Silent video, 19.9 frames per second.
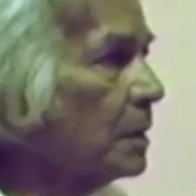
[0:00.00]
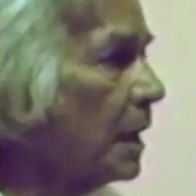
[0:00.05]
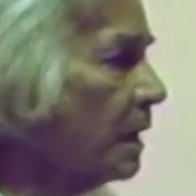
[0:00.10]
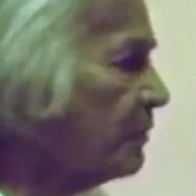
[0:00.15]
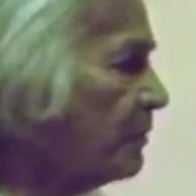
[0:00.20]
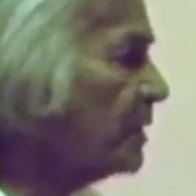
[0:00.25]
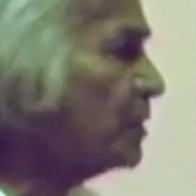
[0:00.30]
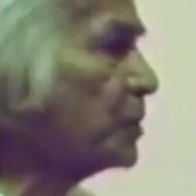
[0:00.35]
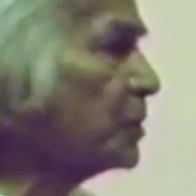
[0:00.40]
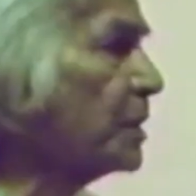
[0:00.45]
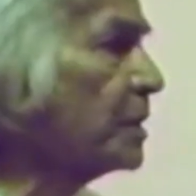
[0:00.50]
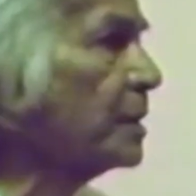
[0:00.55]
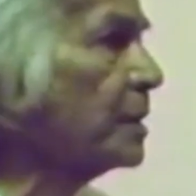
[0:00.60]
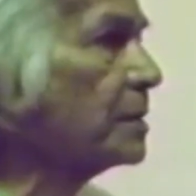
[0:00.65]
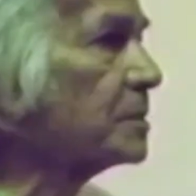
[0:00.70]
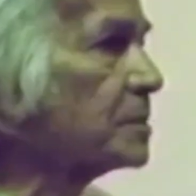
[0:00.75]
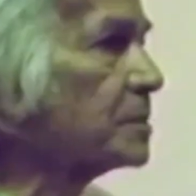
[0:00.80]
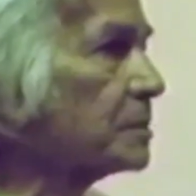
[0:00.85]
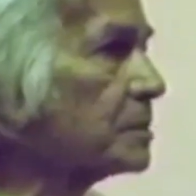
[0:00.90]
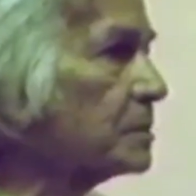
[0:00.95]
Everything
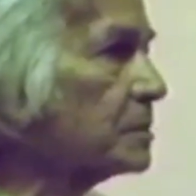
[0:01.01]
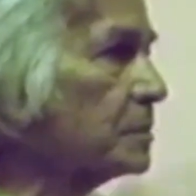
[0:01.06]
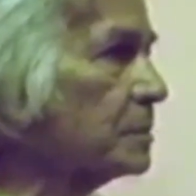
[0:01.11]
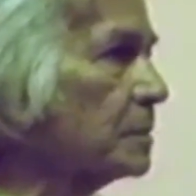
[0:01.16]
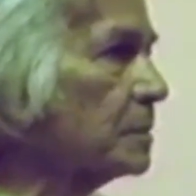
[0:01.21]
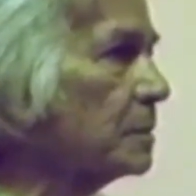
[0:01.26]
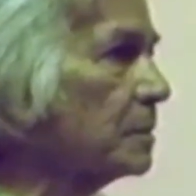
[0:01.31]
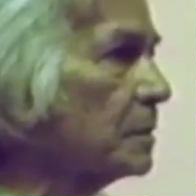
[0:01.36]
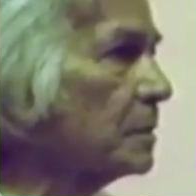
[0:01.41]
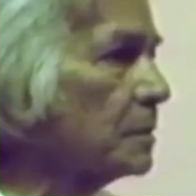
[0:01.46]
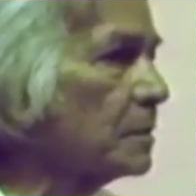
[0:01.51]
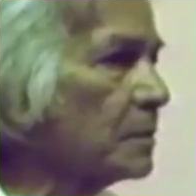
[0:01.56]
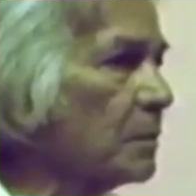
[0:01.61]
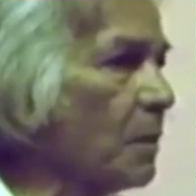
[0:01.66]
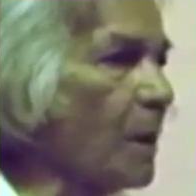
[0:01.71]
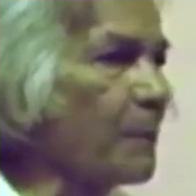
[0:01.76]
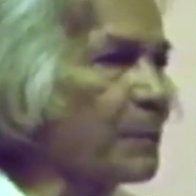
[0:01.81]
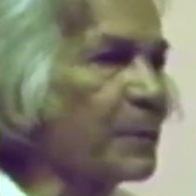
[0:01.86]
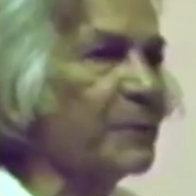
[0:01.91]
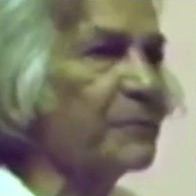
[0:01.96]
is
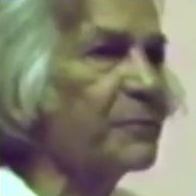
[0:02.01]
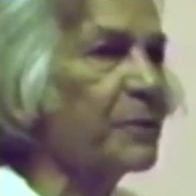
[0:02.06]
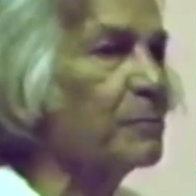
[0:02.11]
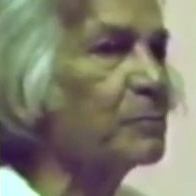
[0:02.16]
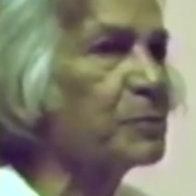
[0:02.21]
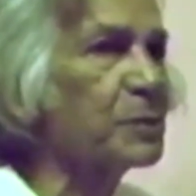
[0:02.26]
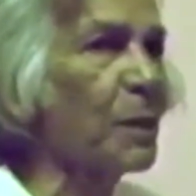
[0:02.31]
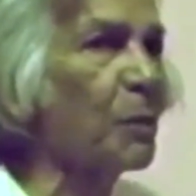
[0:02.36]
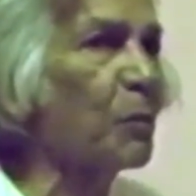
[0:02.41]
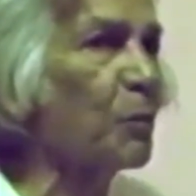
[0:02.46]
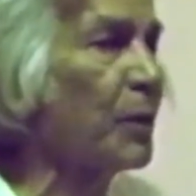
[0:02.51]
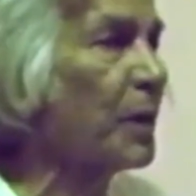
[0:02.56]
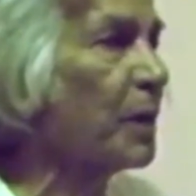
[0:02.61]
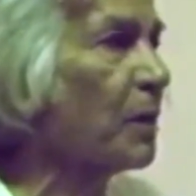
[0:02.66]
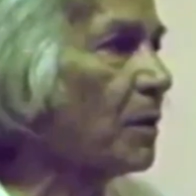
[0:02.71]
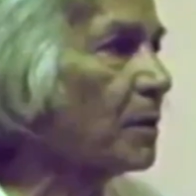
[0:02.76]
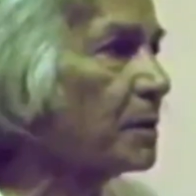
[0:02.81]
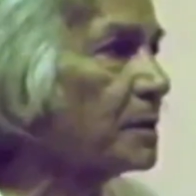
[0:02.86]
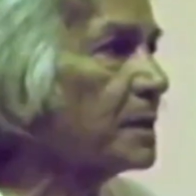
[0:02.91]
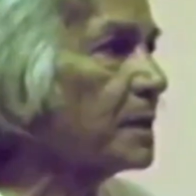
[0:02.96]
copied from
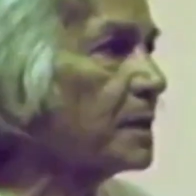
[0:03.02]
somewhere or